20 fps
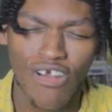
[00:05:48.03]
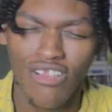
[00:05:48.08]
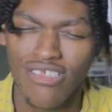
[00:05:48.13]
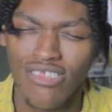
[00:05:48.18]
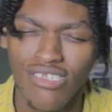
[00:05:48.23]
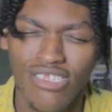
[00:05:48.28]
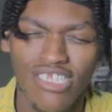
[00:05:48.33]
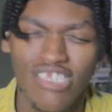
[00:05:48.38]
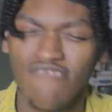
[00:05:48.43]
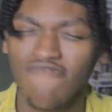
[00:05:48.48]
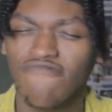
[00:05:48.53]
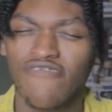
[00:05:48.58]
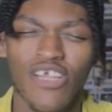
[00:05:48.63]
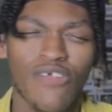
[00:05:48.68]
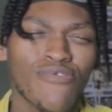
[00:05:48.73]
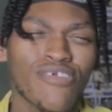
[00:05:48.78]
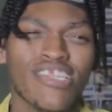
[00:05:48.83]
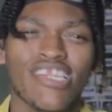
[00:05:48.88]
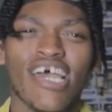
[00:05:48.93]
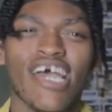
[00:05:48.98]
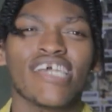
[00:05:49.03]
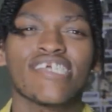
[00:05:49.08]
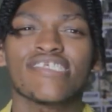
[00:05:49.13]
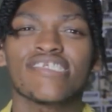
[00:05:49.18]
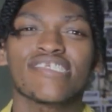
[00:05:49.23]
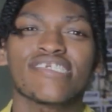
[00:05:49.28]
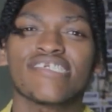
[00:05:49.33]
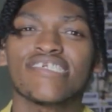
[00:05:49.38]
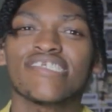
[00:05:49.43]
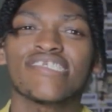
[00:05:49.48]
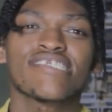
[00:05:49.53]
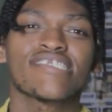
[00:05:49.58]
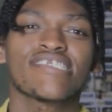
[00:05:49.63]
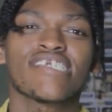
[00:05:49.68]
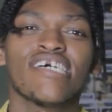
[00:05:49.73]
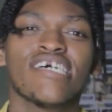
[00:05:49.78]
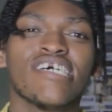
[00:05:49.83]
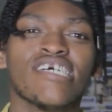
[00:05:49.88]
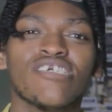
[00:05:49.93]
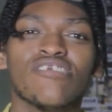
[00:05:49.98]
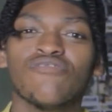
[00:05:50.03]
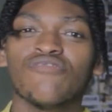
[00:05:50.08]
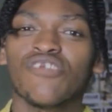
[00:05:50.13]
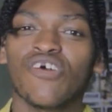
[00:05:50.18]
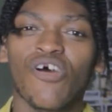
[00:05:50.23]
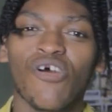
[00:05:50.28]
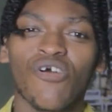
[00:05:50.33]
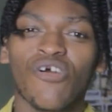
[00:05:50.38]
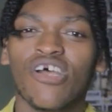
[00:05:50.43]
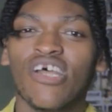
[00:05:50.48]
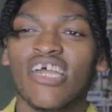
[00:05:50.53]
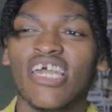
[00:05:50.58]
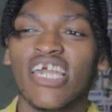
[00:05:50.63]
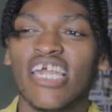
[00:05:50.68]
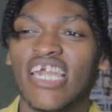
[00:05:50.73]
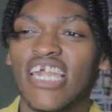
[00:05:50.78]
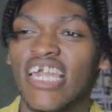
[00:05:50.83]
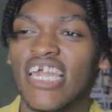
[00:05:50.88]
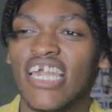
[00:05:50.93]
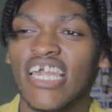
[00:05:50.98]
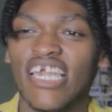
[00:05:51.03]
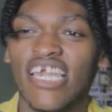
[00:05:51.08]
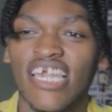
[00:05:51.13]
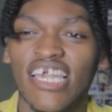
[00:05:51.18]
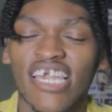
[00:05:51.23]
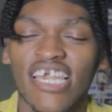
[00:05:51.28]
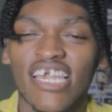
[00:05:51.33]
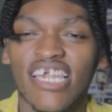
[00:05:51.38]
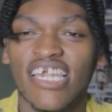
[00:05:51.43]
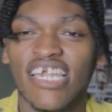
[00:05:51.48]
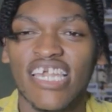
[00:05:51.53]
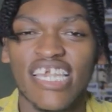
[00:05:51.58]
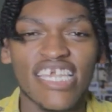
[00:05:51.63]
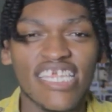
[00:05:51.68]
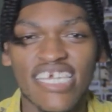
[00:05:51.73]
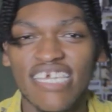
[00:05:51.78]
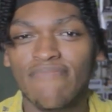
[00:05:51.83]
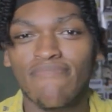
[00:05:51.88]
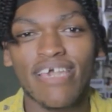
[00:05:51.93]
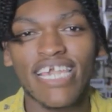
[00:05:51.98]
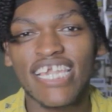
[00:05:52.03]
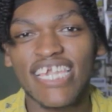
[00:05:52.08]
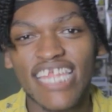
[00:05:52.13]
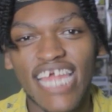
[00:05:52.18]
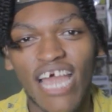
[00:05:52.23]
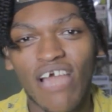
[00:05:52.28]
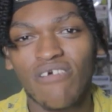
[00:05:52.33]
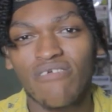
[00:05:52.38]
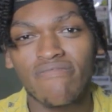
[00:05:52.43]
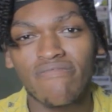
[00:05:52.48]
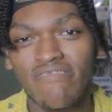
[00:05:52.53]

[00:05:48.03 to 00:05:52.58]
This is very nice, because, you know, he didn't make it out.